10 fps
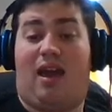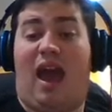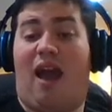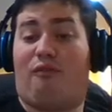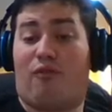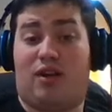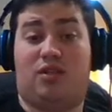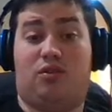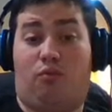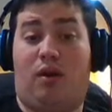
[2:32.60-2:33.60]

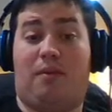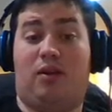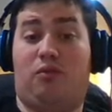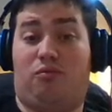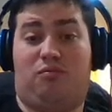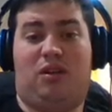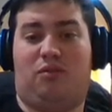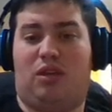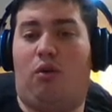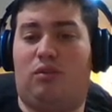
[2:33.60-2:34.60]
average women who,
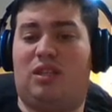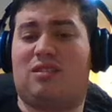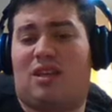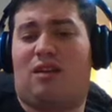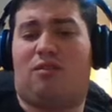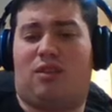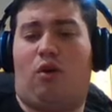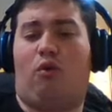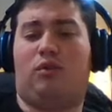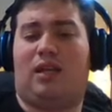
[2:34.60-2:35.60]
these are the
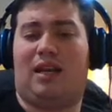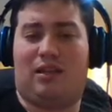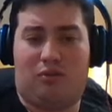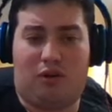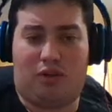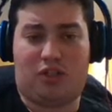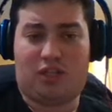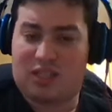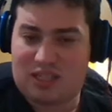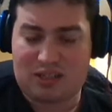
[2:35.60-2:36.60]
old ladies who go to
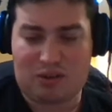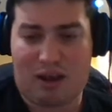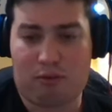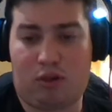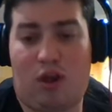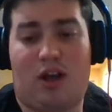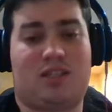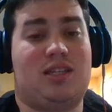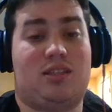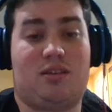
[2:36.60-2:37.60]
church. This tells you how
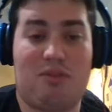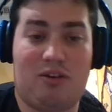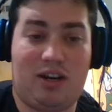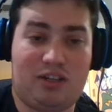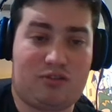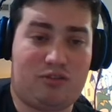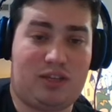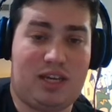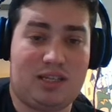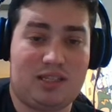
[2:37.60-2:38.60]
lost this community
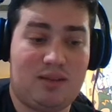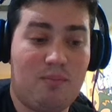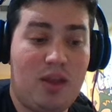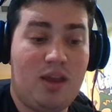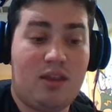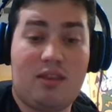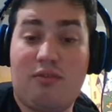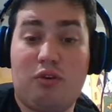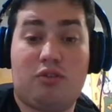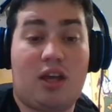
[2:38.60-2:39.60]
truly is. They
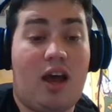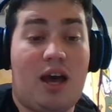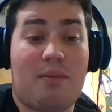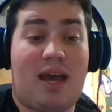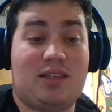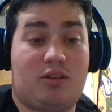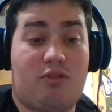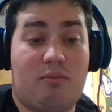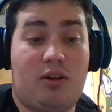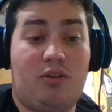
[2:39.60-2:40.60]
view Tom as the
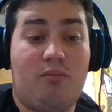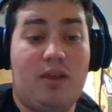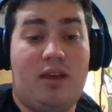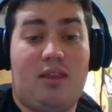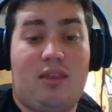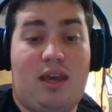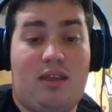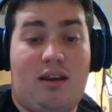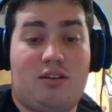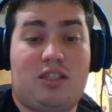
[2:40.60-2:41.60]
criminal, and
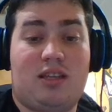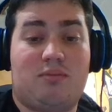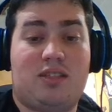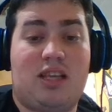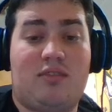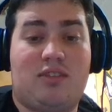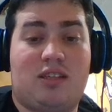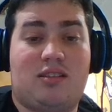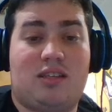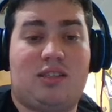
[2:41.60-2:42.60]
they're seeing themselves
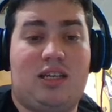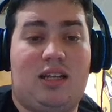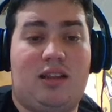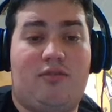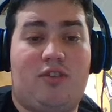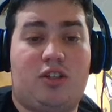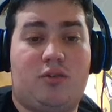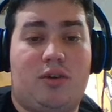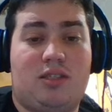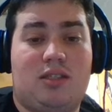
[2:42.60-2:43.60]
as exceedingly
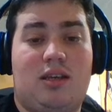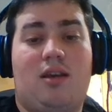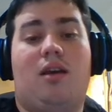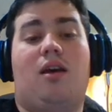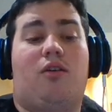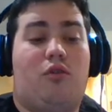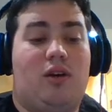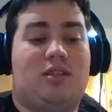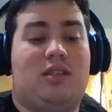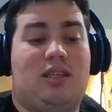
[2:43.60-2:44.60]
virtuous. Of
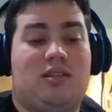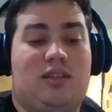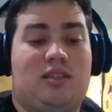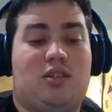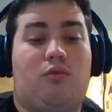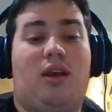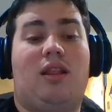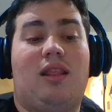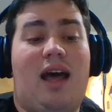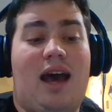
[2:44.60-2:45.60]
course, this leads us to a
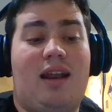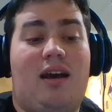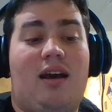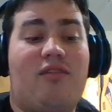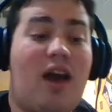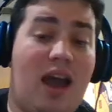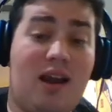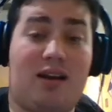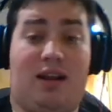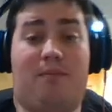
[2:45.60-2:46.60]
lot of
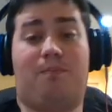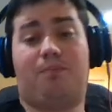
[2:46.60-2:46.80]
irony.